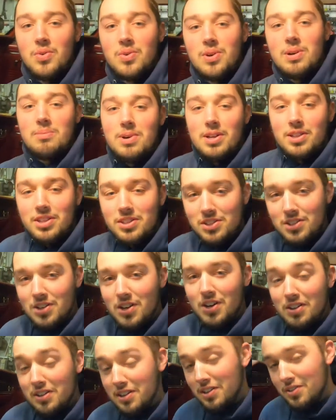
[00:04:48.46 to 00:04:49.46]
when I bought this
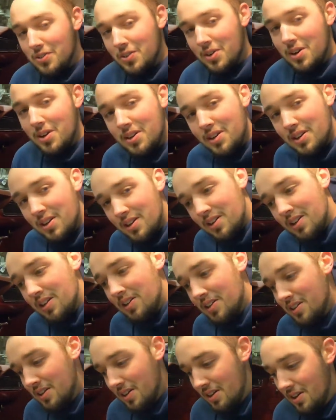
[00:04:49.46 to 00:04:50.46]
car, it didn't run,
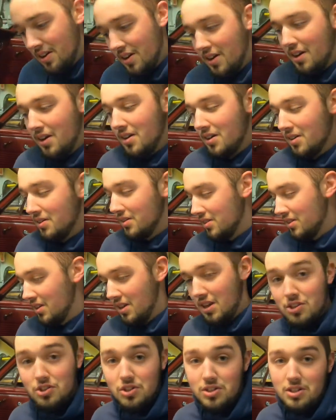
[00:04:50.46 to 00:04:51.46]

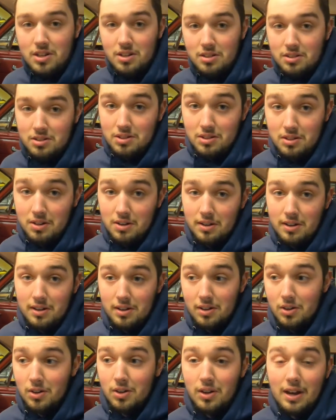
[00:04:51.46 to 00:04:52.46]
engine didn't start at
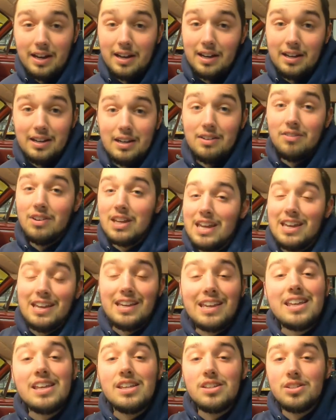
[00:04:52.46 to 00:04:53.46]
all. I didn't even get
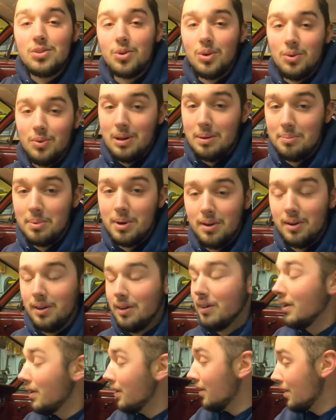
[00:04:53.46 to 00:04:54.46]
keys to it when I bought it.
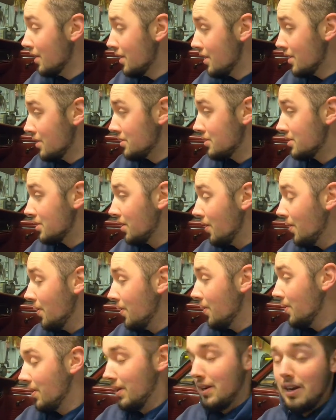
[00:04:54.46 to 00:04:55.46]

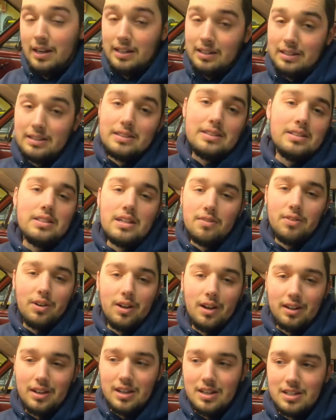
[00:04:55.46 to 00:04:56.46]
So, and I never
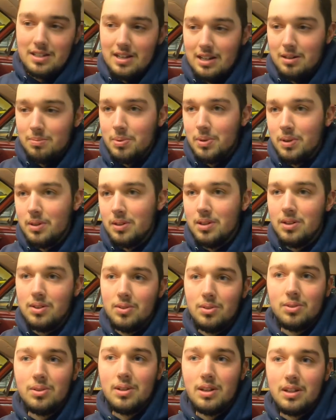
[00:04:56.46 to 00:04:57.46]
got keys. I had to put
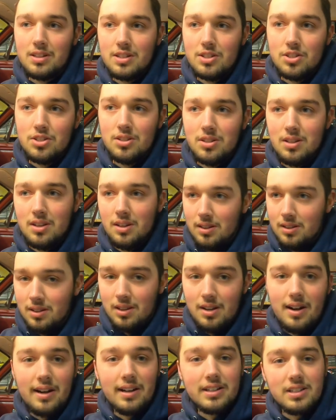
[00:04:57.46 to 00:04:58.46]
new ignition and
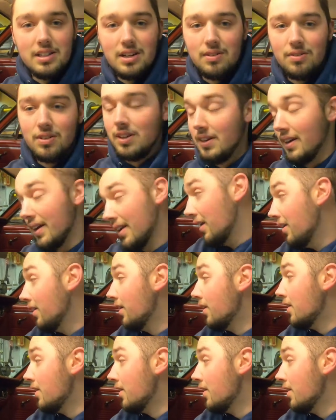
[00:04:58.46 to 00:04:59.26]
locks and everything in it.